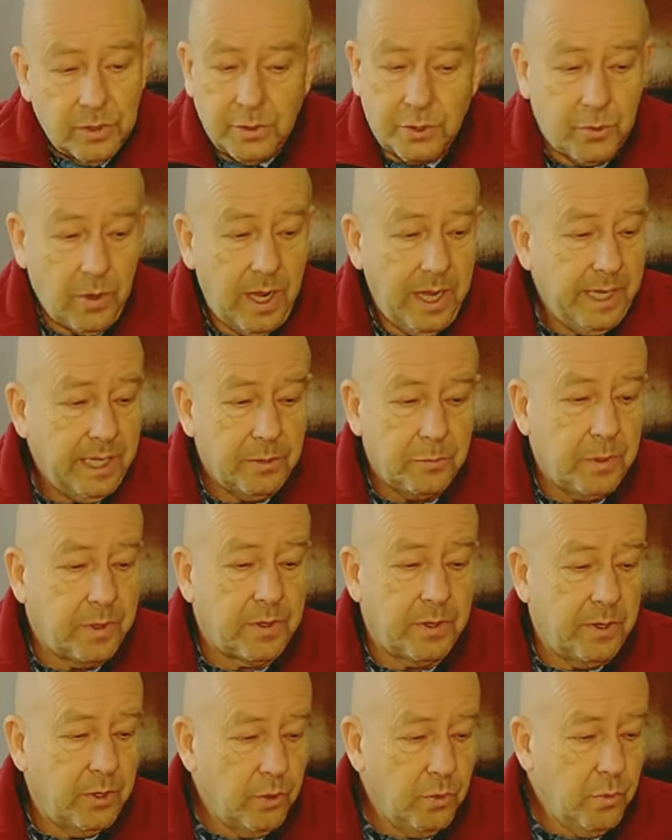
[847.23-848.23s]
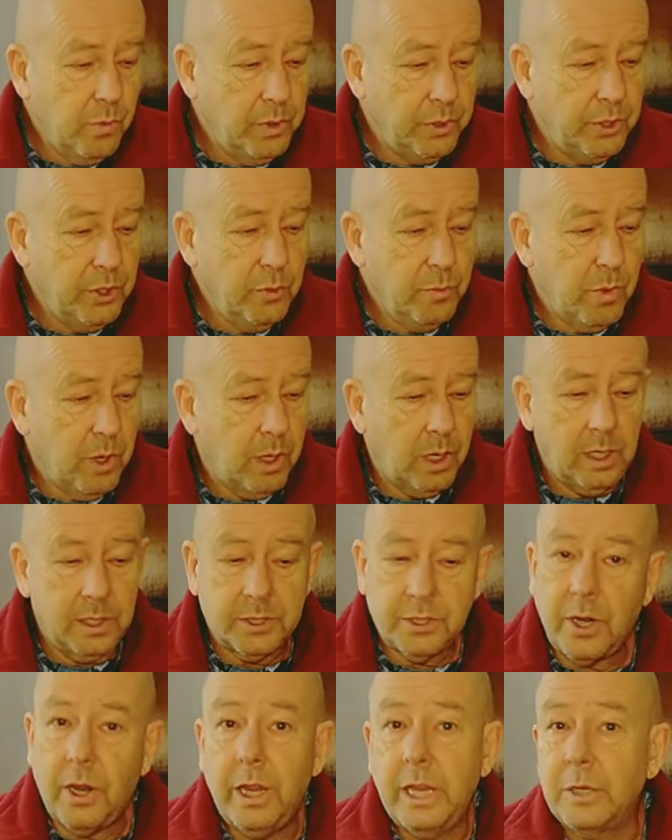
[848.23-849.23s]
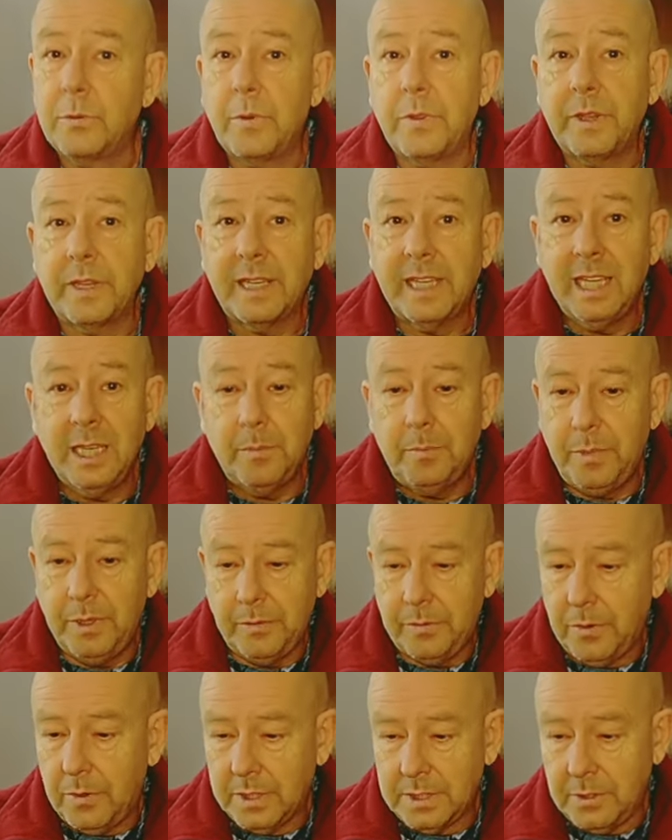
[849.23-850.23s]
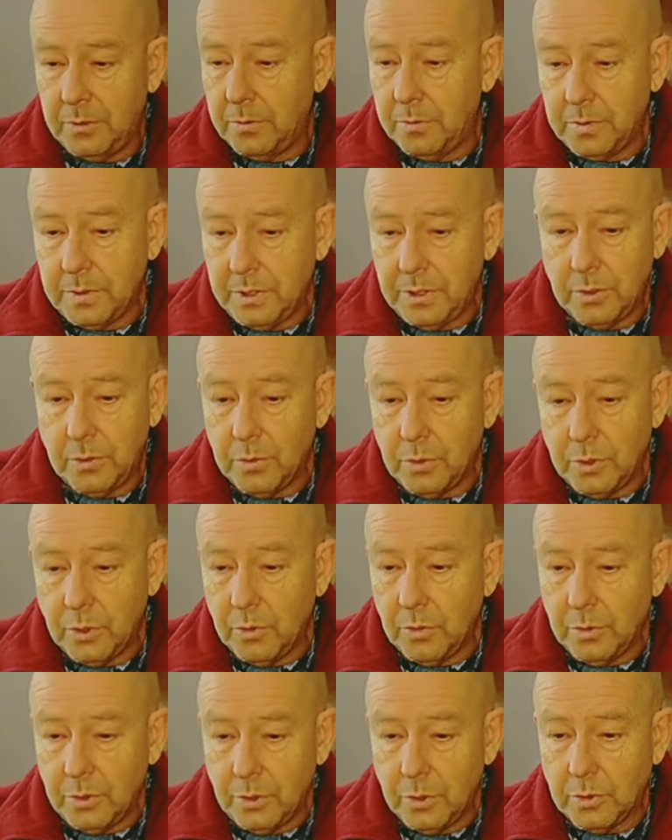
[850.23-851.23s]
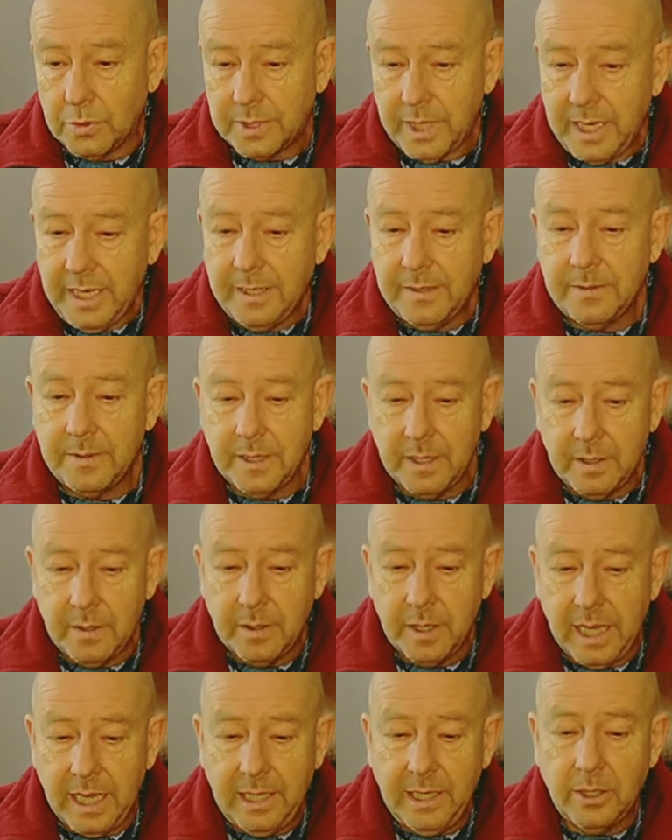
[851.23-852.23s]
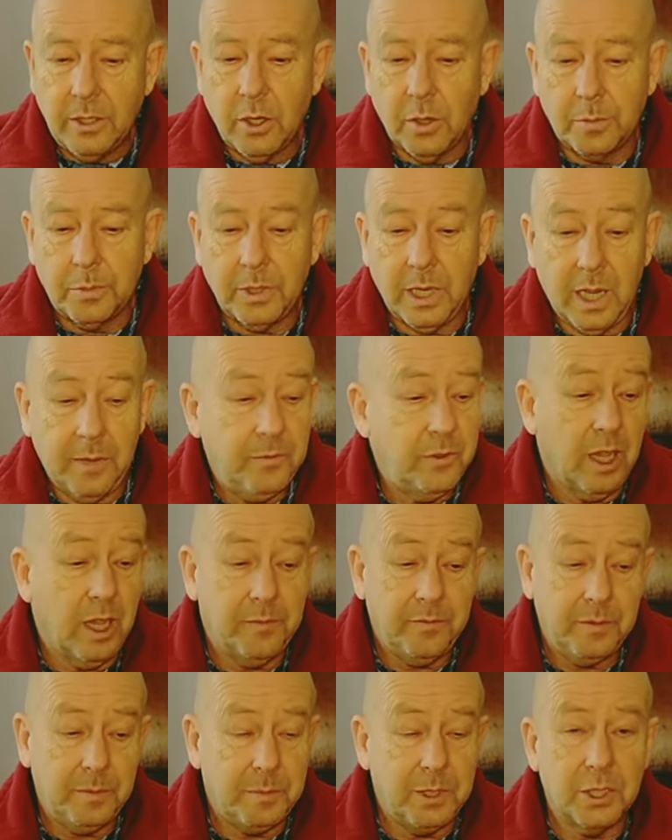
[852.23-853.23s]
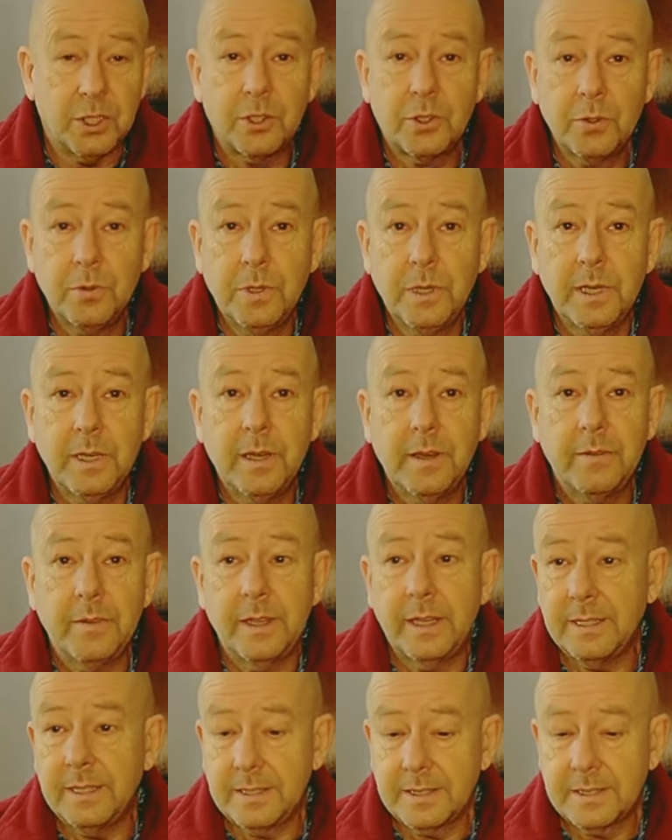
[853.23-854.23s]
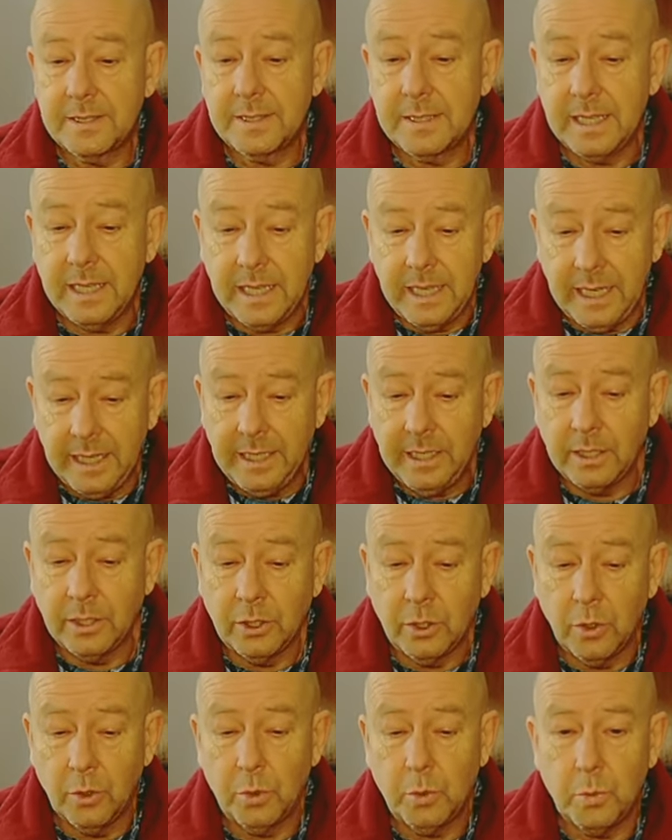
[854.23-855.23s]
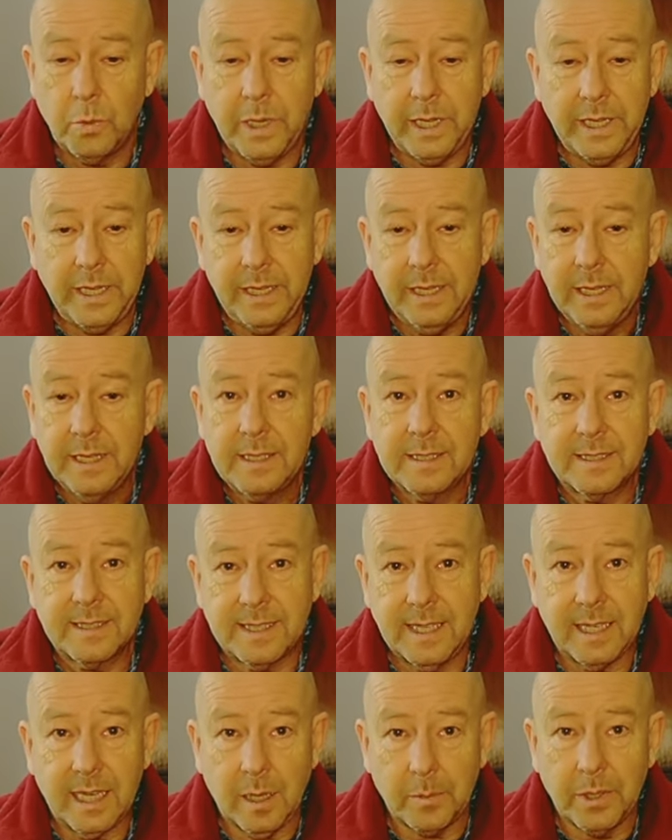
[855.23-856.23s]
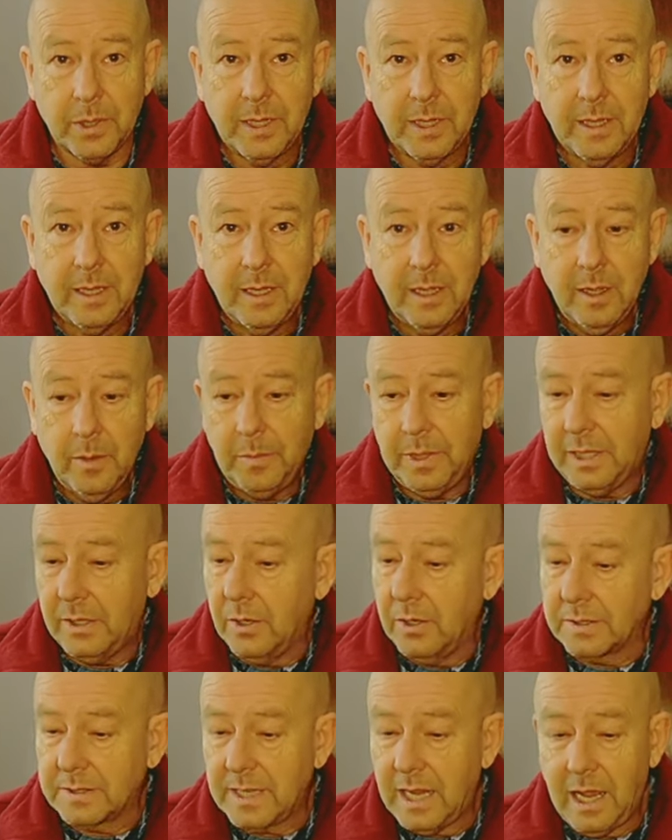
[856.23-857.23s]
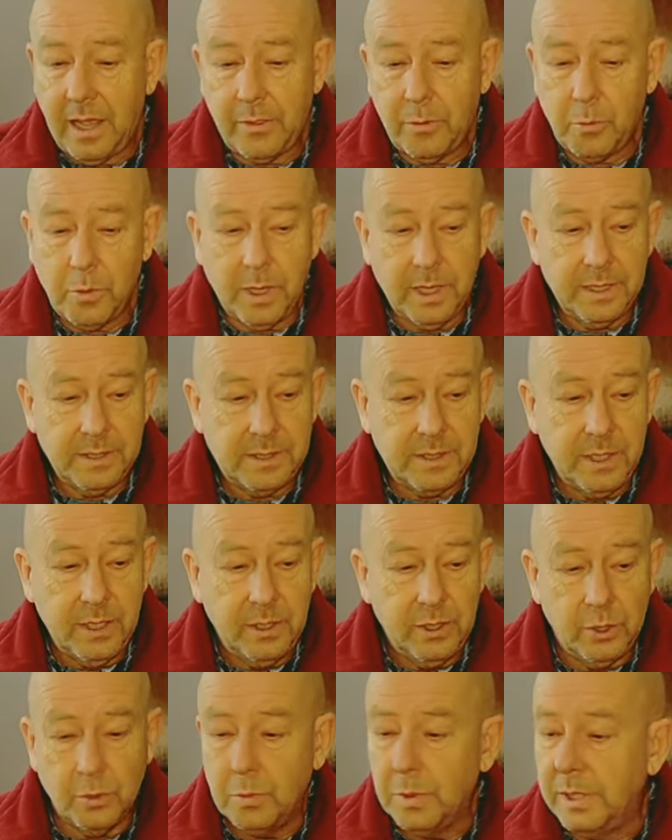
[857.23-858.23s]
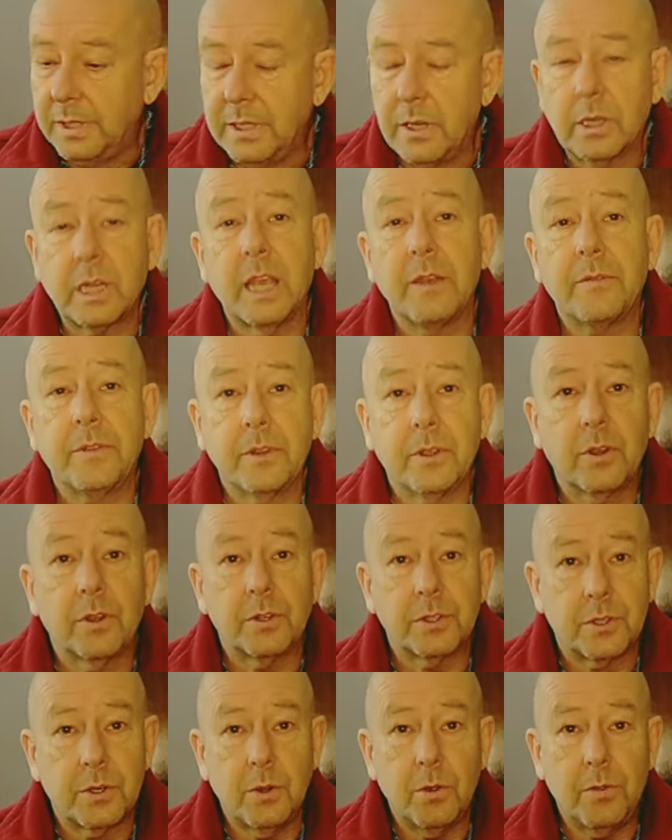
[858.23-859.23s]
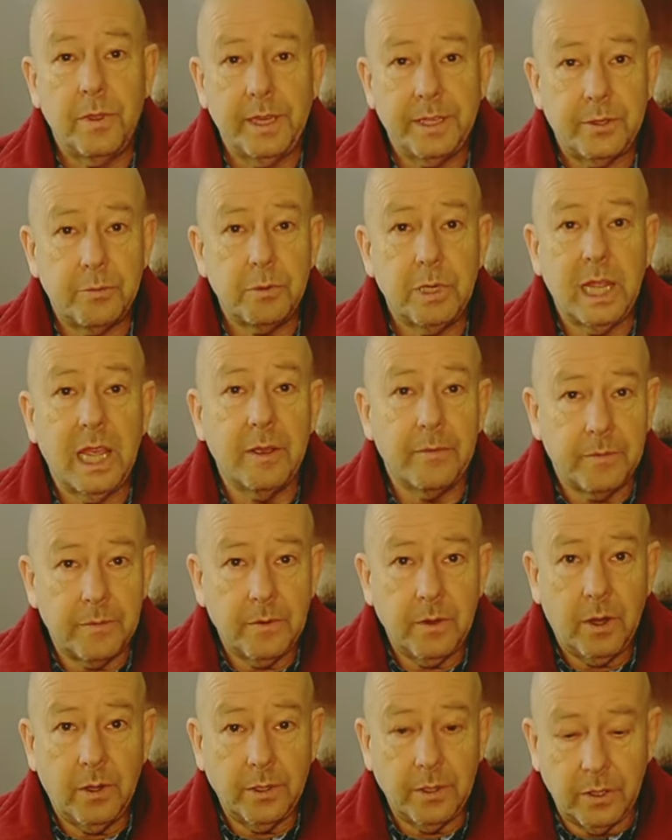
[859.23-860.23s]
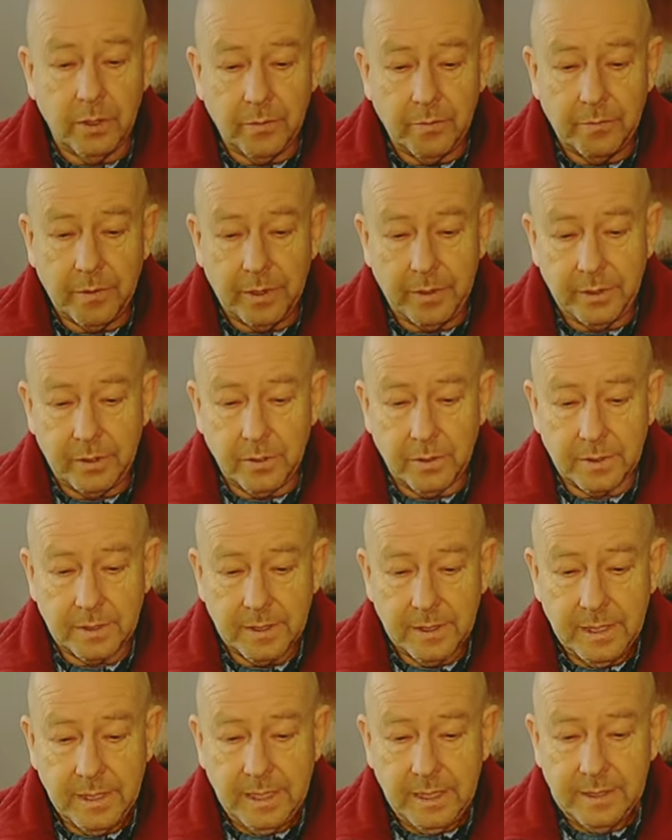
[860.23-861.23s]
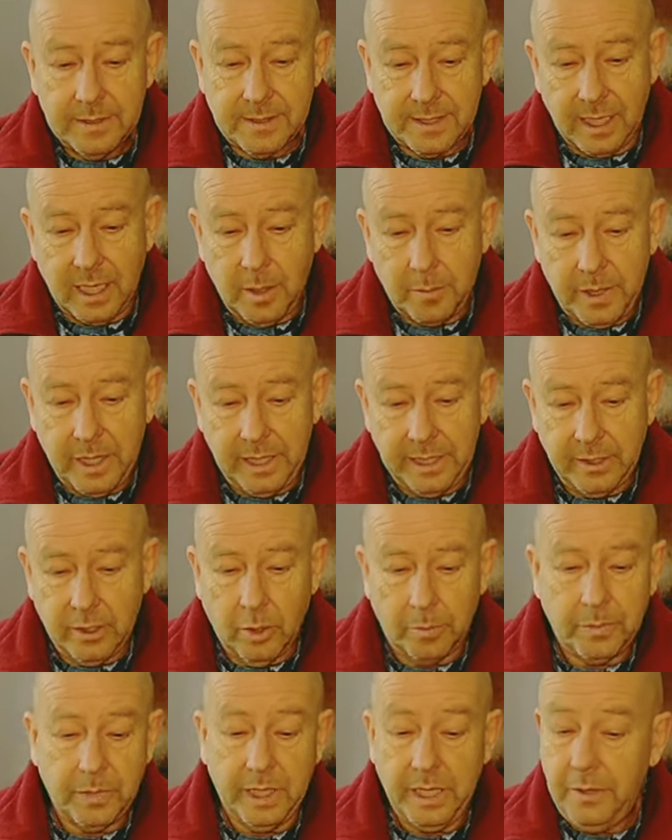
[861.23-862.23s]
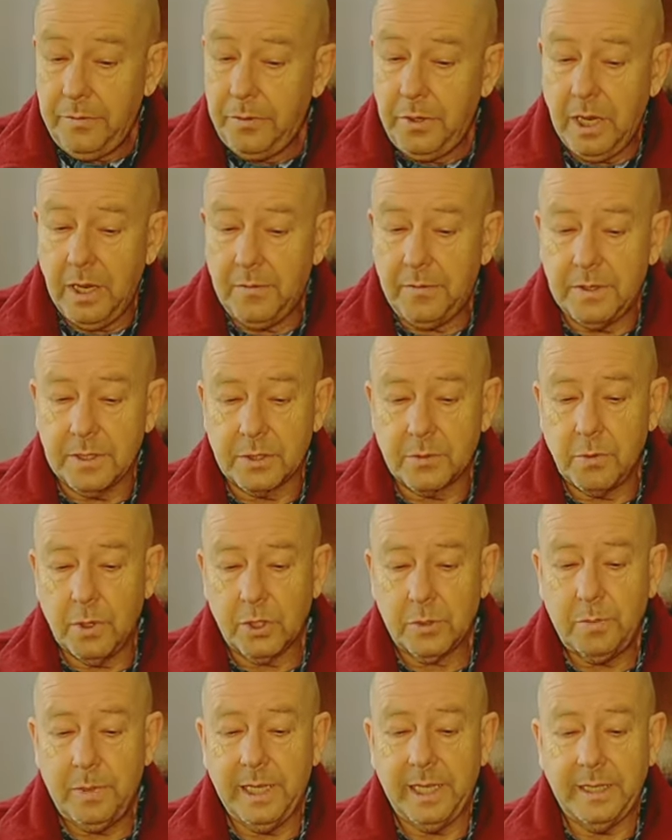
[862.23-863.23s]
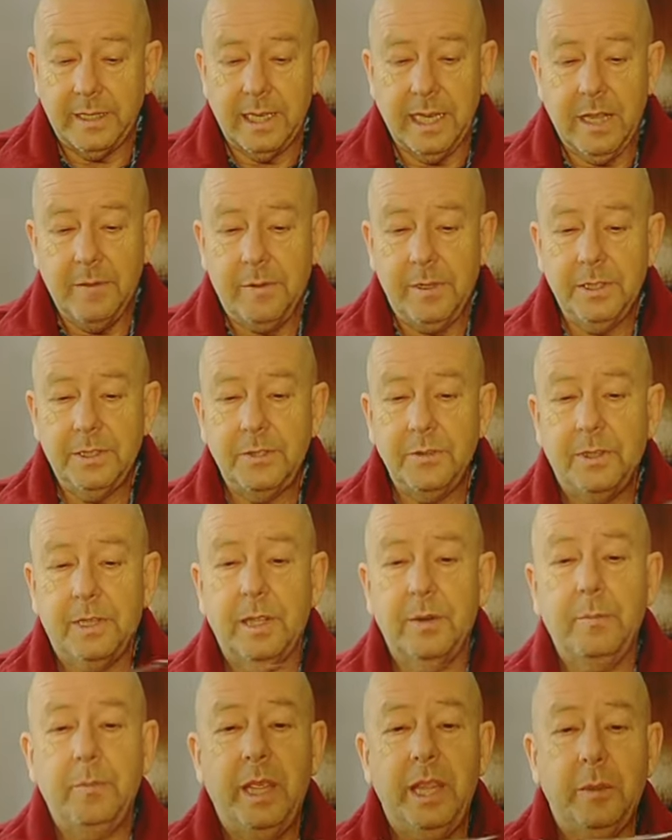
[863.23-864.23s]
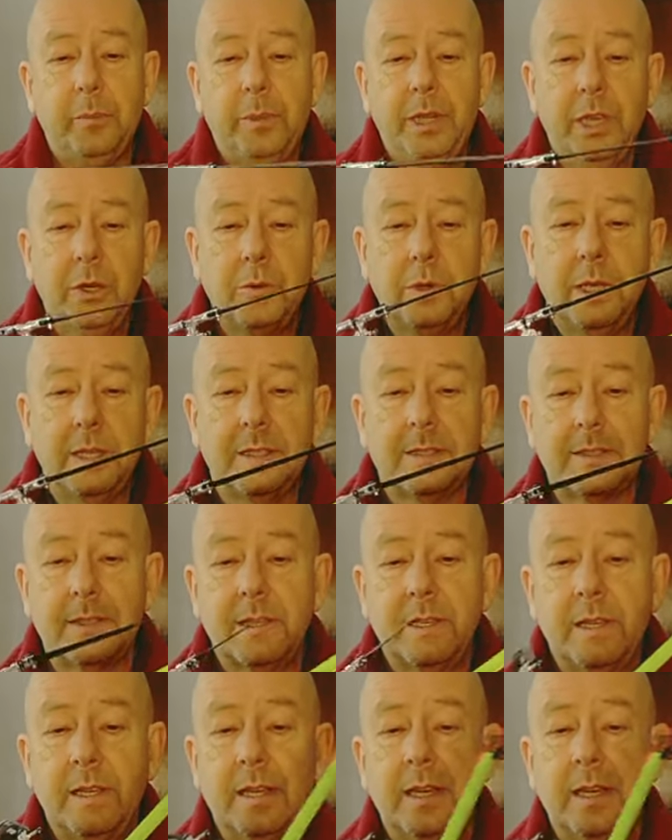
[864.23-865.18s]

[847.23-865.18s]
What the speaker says: Try it with a new model, try it with a kit before you take the helicopter up. You have to be sure that it's in a good way set up, because otherwise you will not have the control that you would have on a very good setup helicopter. If you have the swash plate leveled, you can make pirouettes.